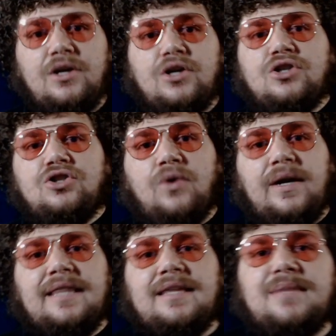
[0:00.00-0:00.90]

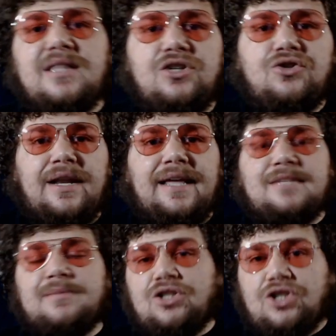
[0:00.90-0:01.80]
Joining them in their training has
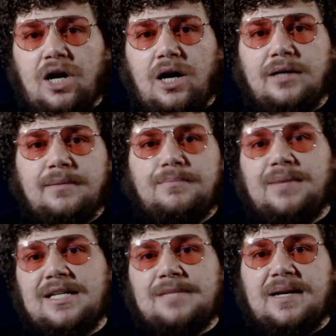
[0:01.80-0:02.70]
been Chong,
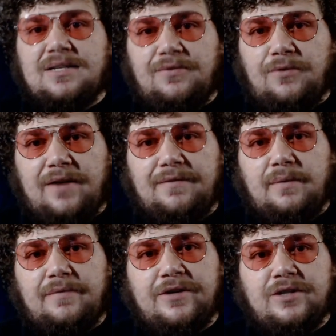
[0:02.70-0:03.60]
Benny's best friend from
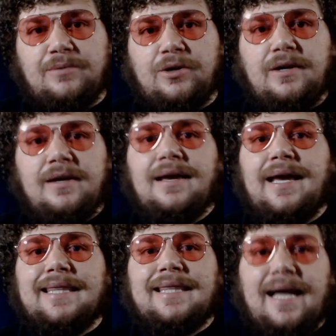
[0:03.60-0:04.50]
the first book,
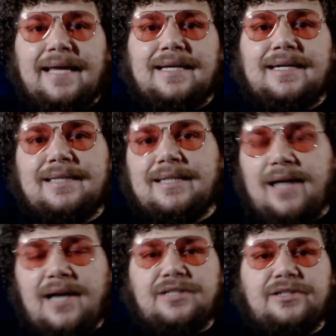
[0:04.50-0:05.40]
and Lila, the
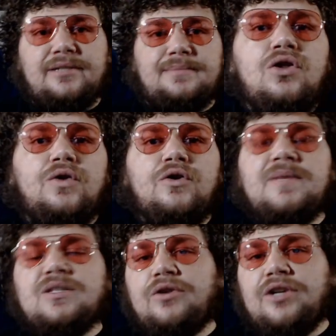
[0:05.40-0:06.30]
Lost Girl. The group
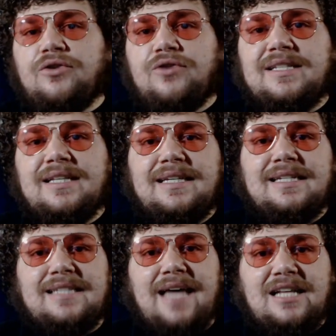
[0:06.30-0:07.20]
has grown increasingly
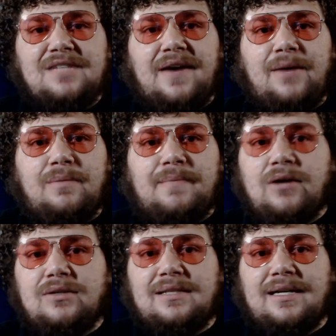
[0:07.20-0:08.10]
dissatisfied with
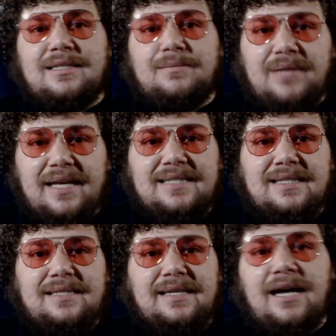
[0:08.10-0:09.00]
Mountainside's
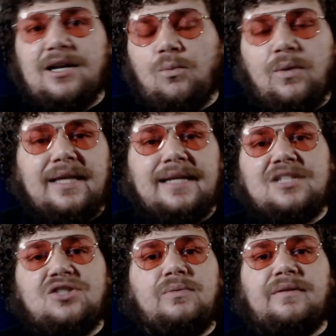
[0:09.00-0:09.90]
complacency and
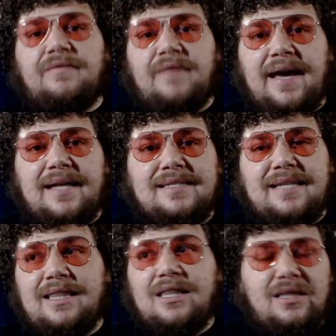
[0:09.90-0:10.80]
unwillingness to advance
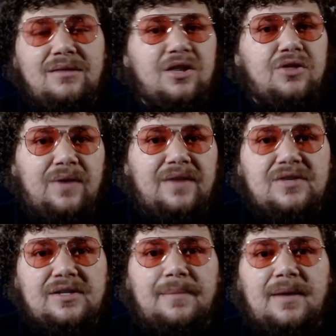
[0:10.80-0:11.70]
in the threat of the
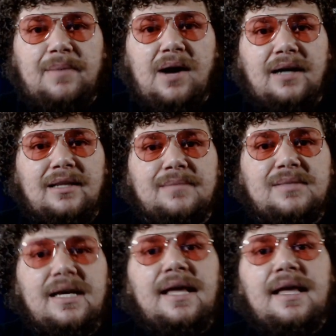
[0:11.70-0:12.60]
zombie apocalypse,
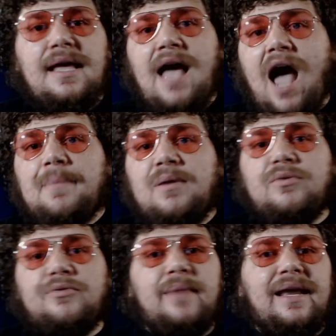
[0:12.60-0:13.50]
happy
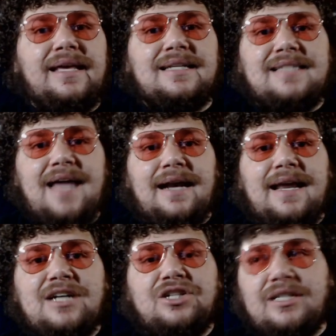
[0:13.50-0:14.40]
with remaining in
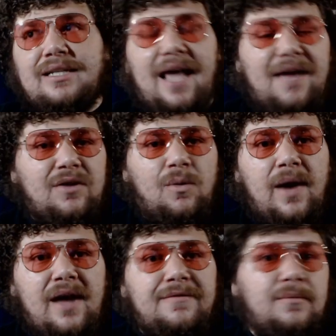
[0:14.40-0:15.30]
stagnation in every
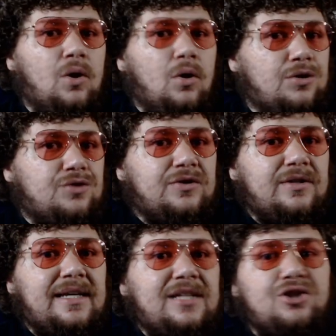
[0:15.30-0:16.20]
way, from
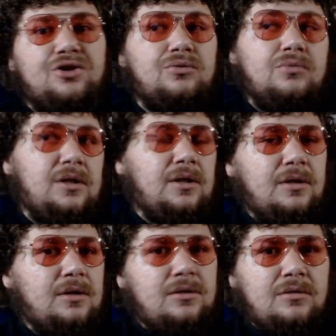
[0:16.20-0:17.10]
culturally to,
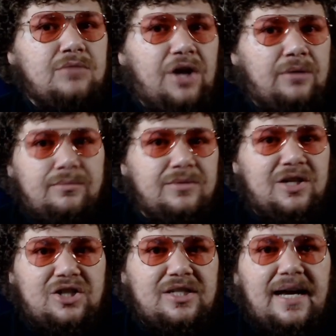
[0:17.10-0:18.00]
the
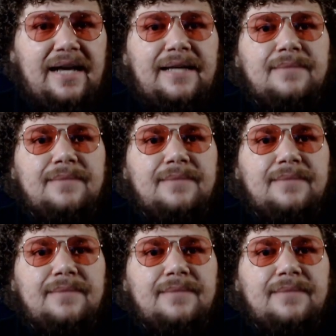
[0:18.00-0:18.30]
society.